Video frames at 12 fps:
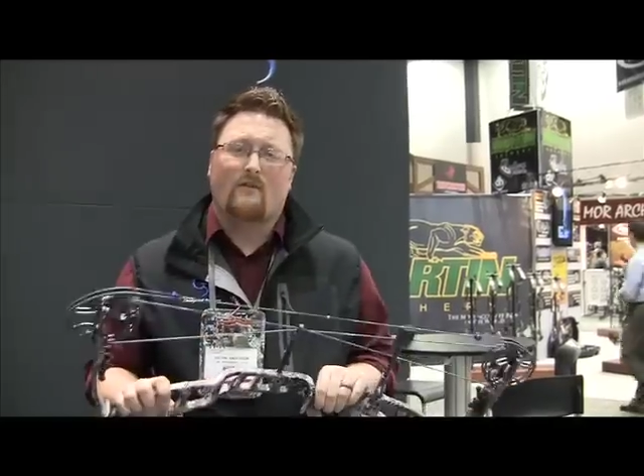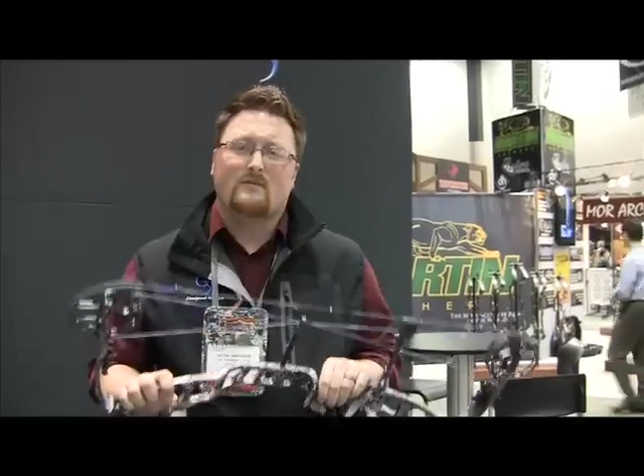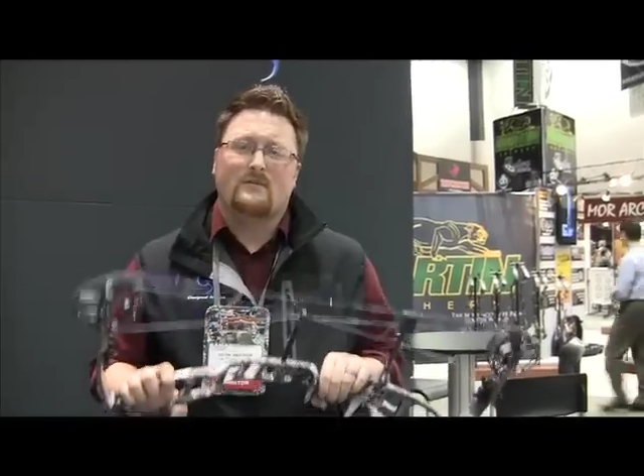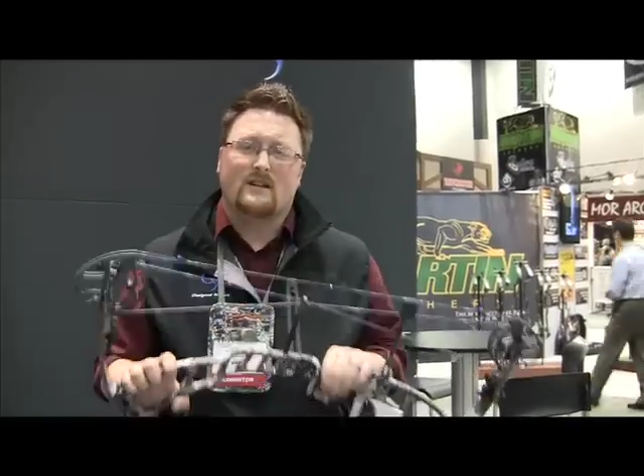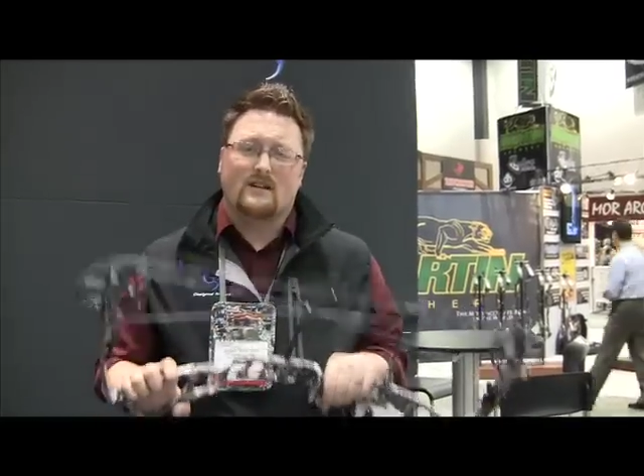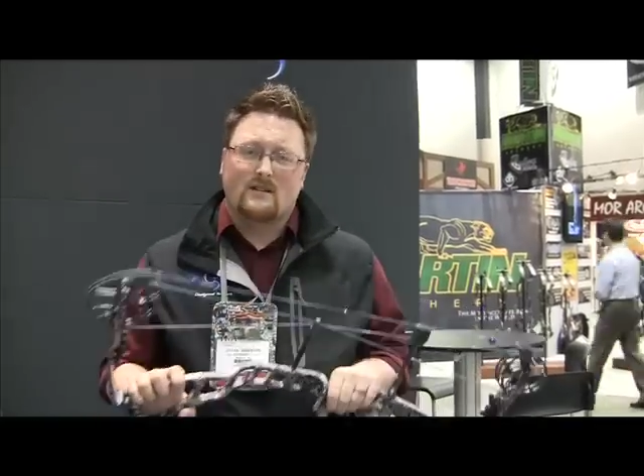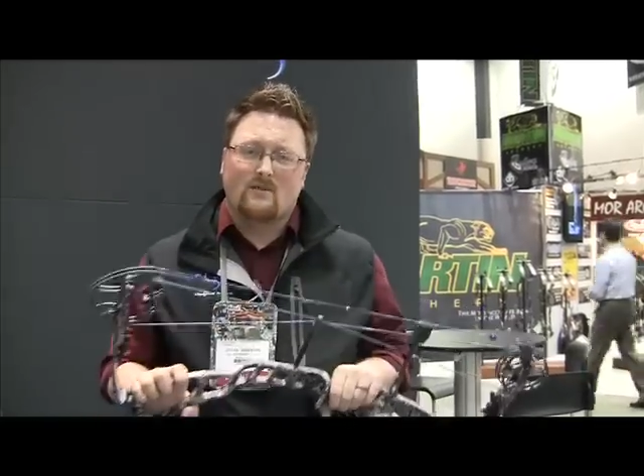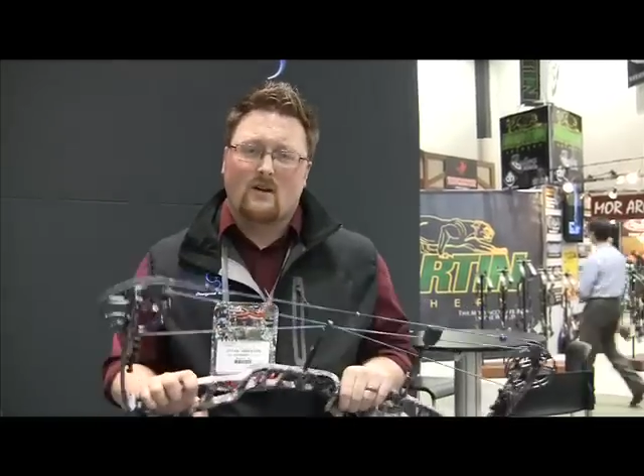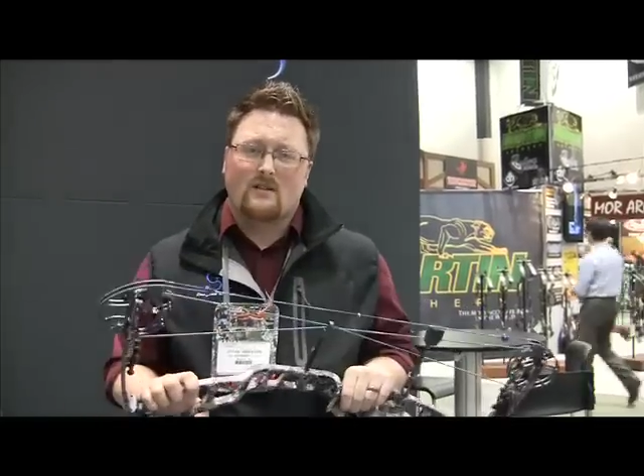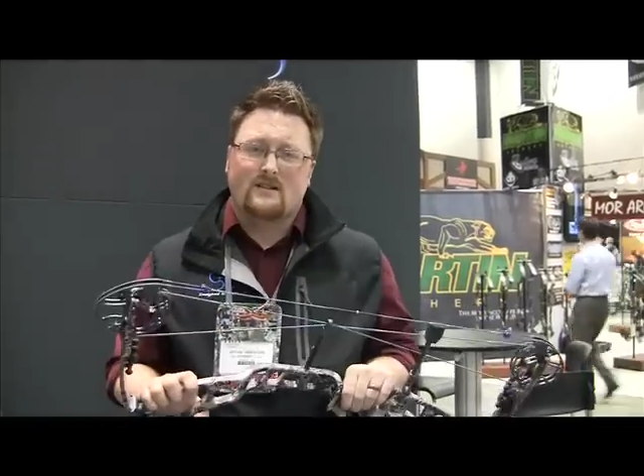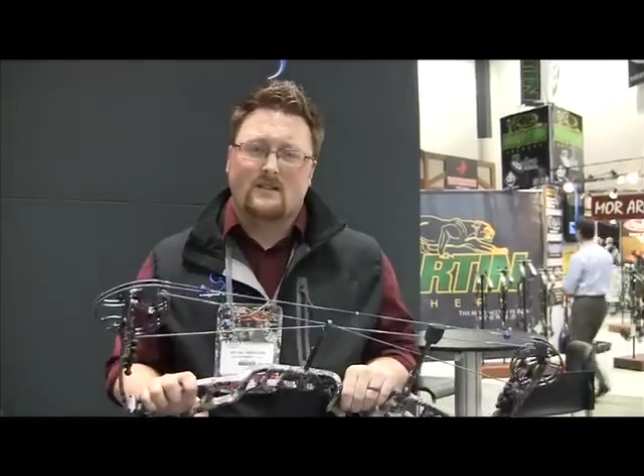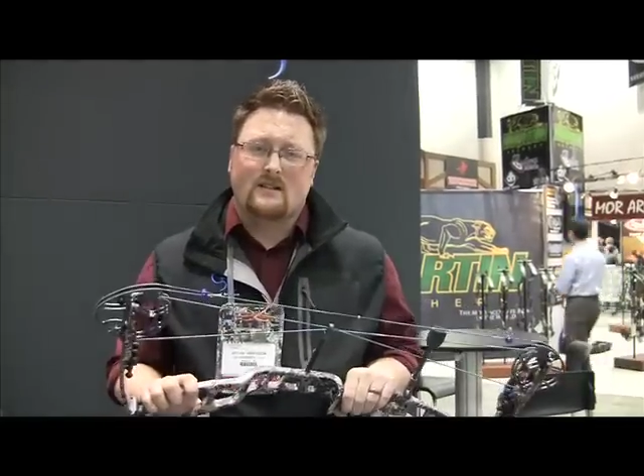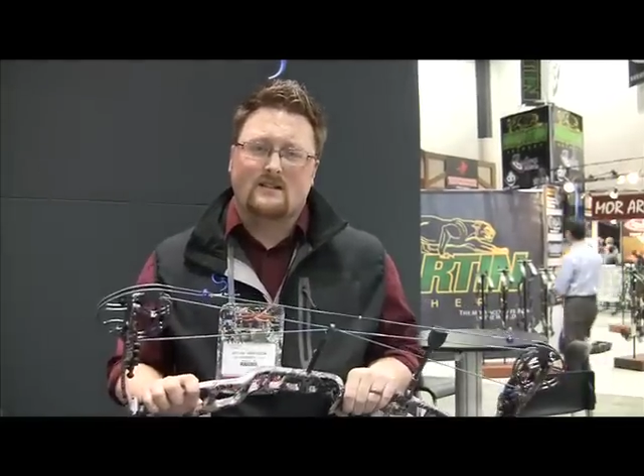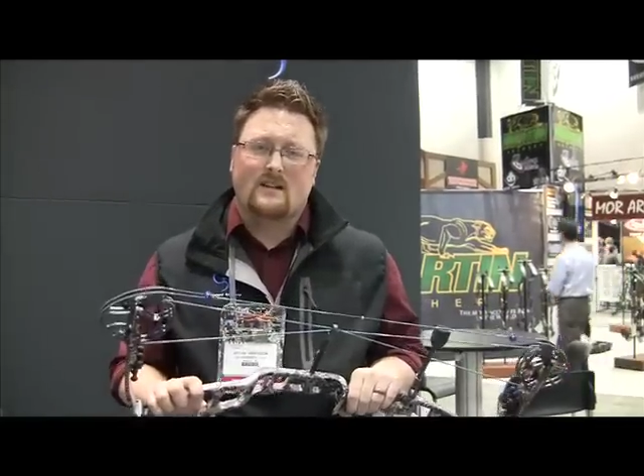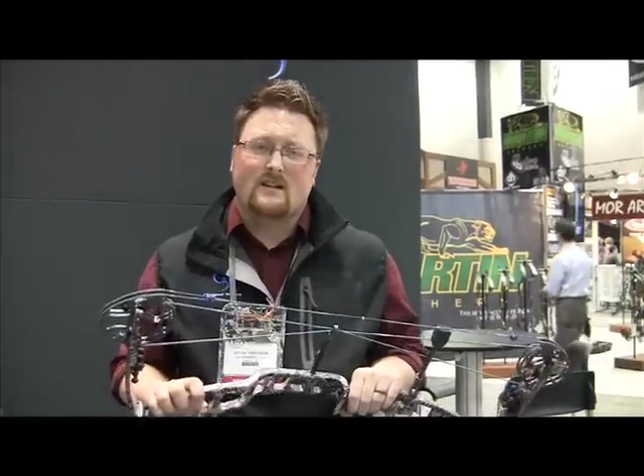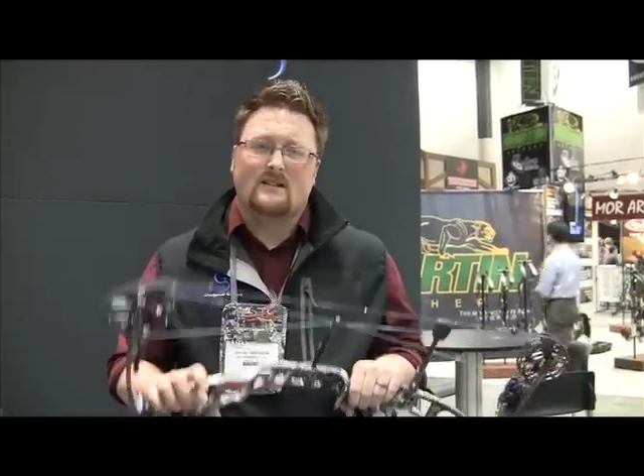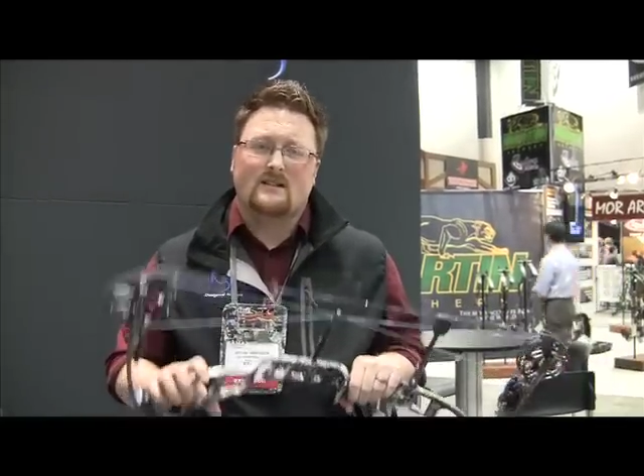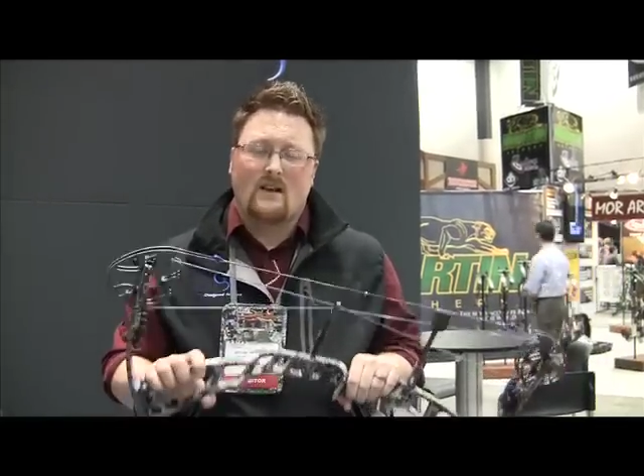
from 6160 to